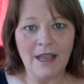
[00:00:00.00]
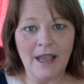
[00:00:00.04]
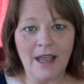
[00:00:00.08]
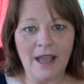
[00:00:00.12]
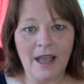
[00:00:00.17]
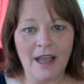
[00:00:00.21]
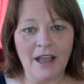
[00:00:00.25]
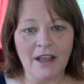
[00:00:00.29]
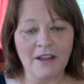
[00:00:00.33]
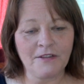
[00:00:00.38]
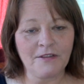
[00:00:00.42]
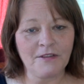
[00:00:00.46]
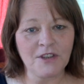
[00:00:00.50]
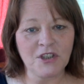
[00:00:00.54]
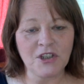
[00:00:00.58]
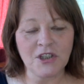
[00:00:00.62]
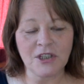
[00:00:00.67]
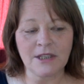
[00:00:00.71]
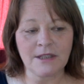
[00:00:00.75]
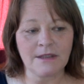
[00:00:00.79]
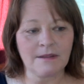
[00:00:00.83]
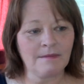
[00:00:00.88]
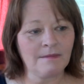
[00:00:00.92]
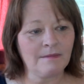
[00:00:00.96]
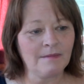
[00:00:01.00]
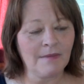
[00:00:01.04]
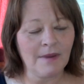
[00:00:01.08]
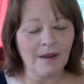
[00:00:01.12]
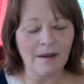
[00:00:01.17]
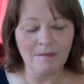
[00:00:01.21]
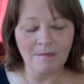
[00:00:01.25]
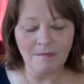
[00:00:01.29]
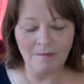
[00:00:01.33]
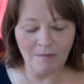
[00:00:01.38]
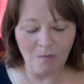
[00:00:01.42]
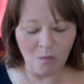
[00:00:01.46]
of just
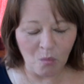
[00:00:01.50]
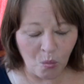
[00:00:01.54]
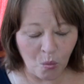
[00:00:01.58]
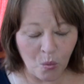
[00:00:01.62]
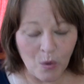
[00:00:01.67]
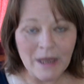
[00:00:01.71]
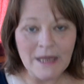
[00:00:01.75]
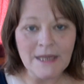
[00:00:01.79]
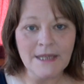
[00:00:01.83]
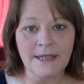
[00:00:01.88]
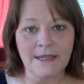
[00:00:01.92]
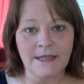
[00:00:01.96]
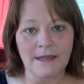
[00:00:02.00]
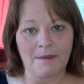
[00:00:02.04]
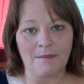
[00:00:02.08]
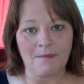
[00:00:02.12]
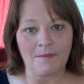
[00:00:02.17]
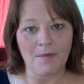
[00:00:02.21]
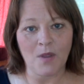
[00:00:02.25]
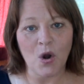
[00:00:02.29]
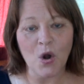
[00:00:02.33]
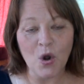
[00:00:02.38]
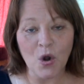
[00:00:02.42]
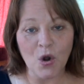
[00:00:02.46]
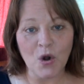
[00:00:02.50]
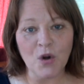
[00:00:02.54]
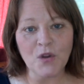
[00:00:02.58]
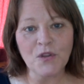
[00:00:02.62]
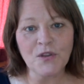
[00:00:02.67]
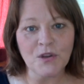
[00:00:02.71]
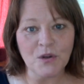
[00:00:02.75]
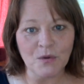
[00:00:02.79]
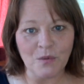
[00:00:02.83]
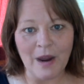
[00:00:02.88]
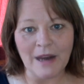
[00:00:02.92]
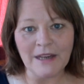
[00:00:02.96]
wisdom,
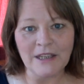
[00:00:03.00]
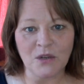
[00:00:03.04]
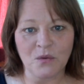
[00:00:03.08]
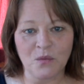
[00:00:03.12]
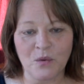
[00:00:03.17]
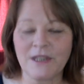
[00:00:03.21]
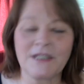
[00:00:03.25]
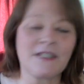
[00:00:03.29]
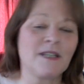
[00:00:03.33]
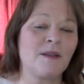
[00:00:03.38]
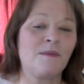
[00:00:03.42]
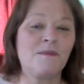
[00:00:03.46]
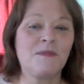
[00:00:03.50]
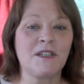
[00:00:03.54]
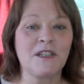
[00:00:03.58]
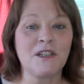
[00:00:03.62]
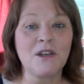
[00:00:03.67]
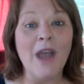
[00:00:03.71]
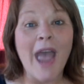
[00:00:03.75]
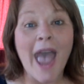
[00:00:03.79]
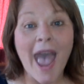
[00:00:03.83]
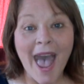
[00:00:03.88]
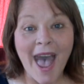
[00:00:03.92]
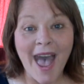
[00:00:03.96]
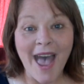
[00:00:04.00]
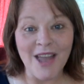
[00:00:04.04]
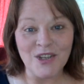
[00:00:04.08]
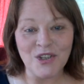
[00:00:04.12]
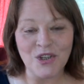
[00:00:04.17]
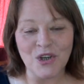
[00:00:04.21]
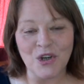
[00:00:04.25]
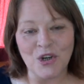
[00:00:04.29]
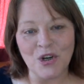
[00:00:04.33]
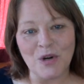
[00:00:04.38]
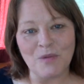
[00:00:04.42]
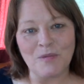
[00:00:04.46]
earth directed wisdom to add
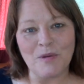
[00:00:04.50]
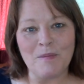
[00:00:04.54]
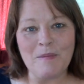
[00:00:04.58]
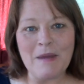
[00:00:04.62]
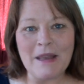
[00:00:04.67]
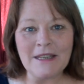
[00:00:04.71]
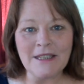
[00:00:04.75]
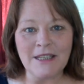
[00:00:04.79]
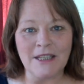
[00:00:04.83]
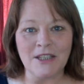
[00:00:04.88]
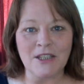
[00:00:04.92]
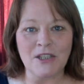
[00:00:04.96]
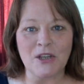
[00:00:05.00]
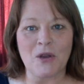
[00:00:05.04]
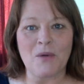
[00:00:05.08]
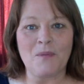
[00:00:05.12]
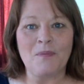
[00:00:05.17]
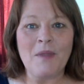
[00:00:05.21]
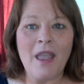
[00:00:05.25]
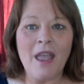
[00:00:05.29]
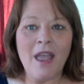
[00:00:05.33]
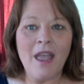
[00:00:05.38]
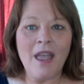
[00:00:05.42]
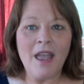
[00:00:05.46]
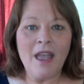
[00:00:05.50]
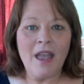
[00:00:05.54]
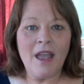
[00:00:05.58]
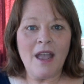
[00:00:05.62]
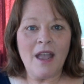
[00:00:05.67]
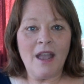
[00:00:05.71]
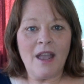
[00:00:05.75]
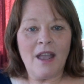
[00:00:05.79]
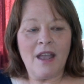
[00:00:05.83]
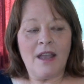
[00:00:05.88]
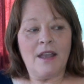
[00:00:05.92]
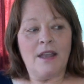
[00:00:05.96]
to your herbal medicine.
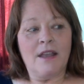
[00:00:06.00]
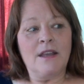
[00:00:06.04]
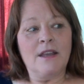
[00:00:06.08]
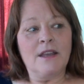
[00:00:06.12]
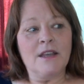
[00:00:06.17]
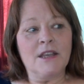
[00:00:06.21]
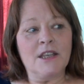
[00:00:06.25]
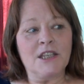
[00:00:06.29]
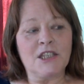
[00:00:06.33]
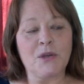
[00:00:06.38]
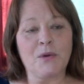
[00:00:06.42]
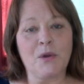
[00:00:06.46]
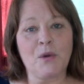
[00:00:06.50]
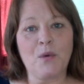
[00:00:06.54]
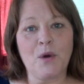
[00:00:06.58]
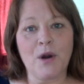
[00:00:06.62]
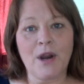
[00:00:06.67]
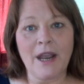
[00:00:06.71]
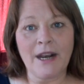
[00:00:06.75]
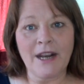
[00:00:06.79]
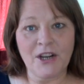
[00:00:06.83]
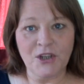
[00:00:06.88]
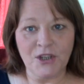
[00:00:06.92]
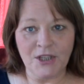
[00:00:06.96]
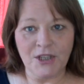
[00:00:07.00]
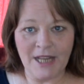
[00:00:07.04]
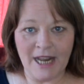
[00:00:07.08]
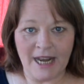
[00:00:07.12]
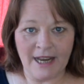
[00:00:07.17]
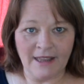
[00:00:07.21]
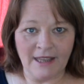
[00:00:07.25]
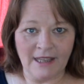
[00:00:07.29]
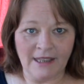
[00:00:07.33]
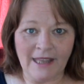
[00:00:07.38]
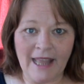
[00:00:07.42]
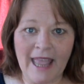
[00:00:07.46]
So we work on
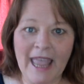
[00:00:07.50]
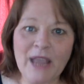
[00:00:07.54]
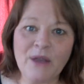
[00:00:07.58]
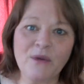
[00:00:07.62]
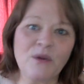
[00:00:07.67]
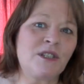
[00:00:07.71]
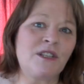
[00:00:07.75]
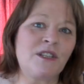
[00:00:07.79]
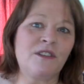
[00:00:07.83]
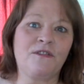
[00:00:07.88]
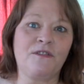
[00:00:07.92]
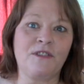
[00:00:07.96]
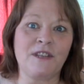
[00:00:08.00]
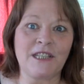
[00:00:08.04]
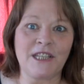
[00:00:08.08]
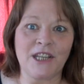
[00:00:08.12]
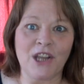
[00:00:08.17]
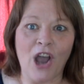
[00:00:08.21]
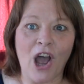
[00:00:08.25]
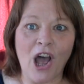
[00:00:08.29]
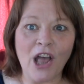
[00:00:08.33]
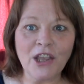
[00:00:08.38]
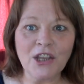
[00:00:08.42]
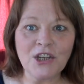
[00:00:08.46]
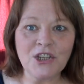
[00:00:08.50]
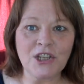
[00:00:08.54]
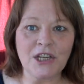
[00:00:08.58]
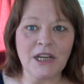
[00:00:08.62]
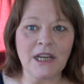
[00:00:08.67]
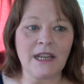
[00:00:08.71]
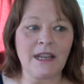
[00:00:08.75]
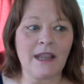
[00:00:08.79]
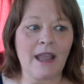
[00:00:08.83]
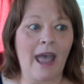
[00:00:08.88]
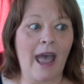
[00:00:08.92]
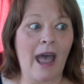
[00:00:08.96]
understanding the language, the
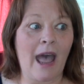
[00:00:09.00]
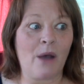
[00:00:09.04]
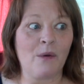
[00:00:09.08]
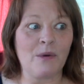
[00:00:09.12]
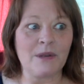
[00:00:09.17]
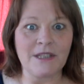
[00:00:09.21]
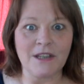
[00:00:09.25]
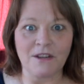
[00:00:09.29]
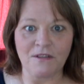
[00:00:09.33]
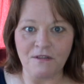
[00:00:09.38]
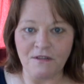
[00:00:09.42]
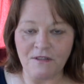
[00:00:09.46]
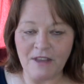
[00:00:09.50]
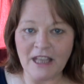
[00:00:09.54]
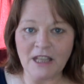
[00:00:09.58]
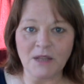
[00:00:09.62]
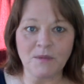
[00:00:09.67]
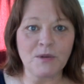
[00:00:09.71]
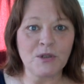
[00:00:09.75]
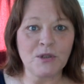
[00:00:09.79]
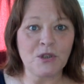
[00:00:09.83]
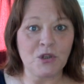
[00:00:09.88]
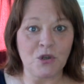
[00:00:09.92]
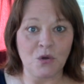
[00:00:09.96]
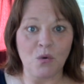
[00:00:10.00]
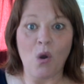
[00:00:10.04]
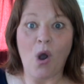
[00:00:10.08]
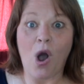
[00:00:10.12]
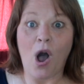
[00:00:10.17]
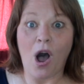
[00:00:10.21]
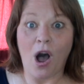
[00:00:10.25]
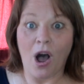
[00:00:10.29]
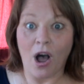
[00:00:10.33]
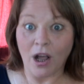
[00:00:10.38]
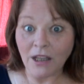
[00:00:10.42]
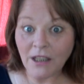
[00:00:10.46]
physiology, how it's available to
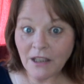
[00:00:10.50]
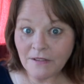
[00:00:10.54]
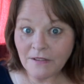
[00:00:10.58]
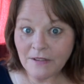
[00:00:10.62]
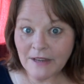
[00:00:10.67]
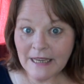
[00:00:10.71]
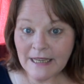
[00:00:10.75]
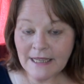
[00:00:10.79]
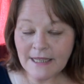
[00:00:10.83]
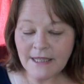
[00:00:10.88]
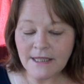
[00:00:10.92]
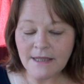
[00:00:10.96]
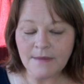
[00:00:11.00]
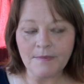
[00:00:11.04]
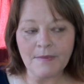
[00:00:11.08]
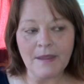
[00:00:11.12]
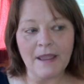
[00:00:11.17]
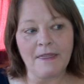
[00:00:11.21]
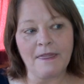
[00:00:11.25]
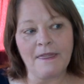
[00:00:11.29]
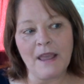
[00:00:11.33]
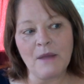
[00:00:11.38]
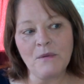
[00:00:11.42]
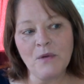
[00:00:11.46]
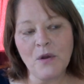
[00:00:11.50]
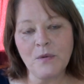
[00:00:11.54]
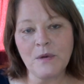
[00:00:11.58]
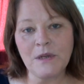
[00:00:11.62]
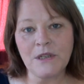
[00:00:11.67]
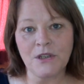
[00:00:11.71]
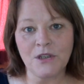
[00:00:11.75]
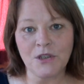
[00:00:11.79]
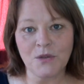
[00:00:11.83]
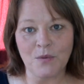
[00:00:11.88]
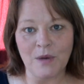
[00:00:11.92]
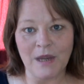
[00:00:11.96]
all of us. And then what we
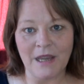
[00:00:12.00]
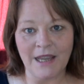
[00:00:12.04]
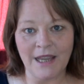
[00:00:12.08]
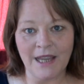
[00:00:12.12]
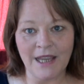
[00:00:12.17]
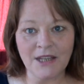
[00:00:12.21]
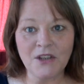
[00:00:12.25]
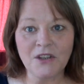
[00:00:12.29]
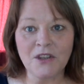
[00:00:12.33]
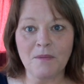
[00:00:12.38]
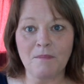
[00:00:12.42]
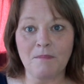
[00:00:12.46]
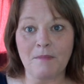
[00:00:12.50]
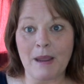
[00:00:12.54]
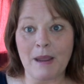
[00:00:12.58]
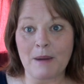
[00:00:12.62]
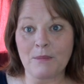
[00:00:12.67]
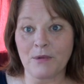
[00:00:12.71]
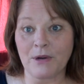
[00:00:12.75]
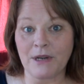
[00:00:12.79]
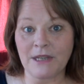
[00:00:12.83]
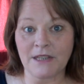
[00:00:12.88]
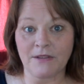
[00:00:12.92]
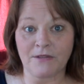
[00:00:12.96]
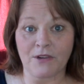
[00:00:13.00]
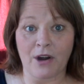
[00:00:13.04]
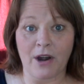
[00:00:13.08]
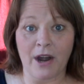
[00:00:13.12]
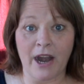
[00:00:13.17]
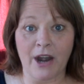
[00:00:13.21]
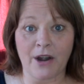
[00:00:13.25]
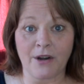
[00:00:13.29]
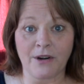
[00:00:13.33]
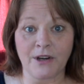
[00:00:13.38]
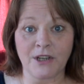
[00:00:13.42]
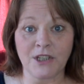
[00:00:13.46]
do is we kindle the memories of our
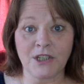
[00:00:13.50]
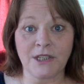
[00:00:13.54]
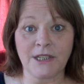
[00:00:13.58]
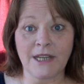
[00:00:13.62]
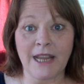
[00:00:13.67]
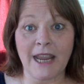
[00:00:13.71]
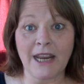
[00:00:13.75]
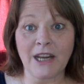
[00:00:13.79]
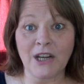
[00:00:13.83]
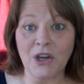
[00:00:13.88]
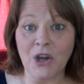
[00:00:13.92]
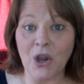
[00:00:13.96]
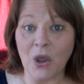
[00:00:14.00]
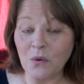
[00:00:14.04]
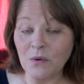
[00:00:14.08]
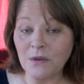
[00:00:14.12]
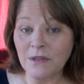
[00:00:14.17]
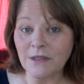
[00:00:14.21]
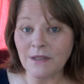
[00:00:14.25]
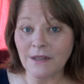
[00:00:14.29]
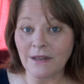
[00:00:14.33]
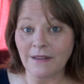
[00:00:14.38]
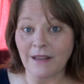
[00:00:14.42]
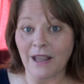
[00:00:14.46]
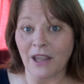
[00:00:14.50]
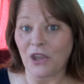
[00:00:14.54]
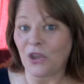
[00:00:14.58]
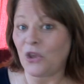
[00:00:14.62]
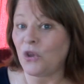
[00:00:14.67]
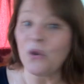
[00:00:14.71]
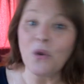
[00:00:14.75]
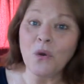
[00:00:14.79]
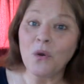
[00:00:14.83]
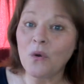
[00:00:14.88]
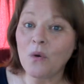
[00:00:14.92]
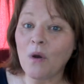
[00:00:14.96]
heritage. Take note that
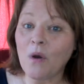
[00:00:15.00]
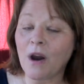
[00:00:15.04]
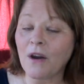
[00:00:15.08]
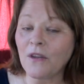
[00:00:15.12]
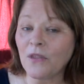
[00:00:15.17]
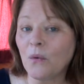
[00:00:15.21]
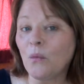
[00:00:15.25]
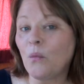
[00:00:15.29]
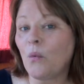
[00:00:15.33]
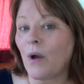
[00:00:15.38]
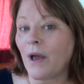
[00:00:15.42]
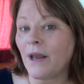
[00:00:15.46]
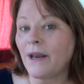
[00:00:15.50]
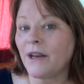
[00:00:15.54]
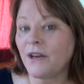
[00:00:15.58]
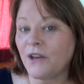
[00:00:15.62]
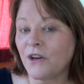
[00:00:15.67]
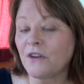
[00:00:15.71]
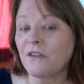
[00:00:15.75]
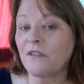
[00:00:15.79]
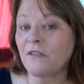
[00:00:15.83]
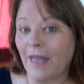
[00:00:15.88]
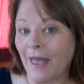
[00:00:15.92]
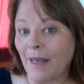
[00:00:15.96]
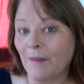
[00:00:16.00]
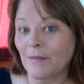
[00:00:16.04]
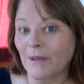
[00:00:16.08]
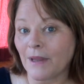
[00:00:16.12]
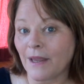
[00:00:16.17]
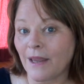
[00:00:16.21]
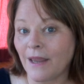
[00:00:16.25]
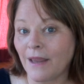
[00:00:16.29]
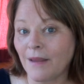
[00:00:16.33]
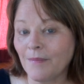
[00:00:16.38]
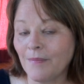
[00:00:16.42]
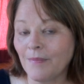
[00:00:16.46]
you are the one in your
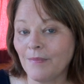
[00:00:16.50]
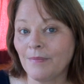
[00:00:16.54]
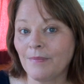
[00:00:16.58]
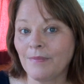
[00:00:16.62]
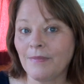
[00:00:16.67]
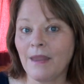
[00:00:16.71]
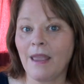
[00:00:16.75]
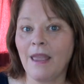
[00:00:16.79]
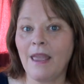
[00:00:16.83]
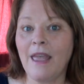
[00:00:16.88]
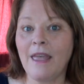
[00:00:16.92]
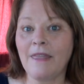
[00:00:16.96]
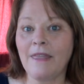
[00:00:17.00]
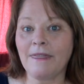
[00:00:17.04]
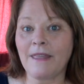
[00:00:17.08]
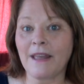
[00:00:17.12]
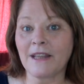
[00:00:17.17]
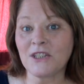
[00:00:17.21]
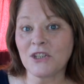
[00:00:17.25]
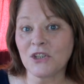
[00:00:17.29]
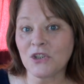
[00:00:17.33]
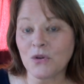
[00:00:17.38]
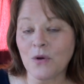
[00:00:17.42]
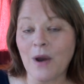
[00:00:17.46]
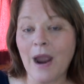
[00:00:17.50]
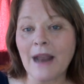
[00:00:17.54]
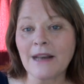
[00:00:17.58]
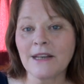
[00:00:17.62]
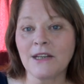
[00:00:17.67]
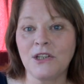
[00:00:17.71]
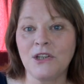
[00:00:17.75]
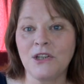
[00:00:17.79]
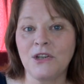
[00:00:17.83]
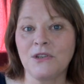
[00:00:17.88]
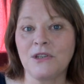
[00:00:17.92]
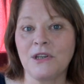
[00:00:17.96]
family that's
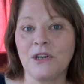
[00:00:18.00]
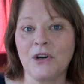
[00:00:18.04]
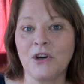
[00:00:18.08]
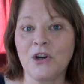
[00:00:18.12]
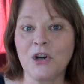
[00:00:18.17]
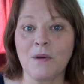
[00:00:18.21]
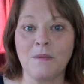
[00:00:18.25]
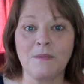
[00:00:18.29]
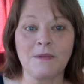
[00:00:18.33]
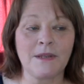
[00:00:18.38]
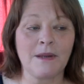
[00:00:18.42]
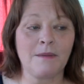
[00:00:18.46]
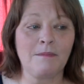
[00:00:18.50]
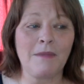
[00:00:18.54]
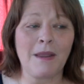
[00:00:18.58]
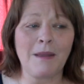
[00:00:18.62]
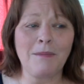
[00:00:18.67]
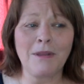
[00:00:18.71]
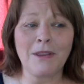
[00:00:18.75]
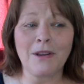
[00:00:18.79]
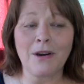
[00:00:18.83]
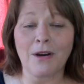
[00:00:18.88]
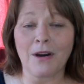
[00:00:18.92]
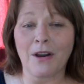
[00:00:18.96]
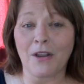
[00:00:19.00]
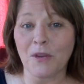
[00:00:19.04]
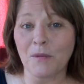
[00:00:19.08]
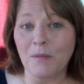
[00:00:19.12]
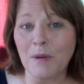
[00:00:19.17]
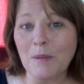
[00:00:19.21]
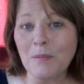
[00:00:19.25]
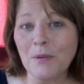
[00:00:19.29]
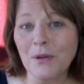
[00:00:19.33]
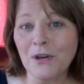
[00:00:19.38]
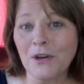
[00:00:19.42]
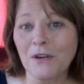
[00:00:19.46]
attracted to using herbs. Maybe there are other
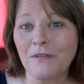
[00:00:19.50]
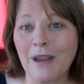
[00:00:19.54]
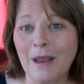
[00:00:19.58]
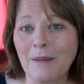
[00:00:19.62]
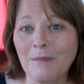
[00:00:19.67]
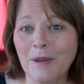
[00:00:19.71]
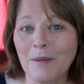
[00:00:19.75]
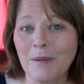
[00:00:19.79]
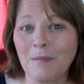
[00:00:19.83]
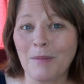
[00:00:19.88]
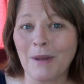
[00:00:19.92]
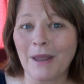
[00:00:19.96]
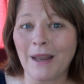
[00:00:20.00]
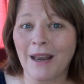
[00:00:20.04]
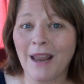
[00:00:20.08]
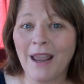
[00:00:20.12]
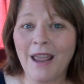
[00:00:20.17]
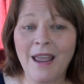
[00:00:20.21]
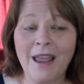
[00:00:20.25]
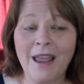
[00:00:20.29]
people in your family, but